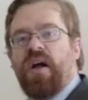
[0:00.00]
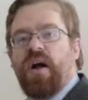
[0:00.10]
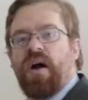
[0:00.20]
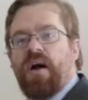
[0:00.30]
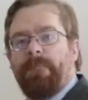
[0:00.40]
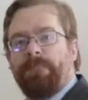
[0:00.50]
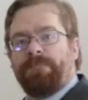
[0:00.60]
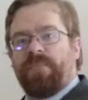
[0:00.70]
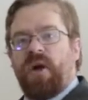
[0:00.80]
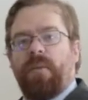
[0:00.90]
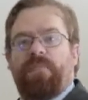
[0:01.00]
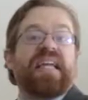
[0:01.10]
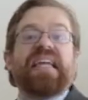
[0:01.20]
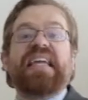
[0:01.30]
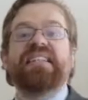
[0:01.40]

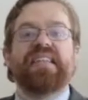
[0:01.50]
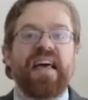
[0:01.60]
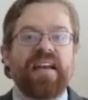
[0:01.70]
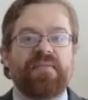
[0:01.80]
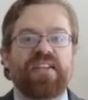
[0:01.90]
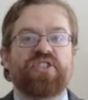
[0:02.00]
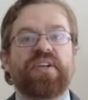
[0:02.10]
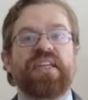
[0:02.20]
play into that adventure.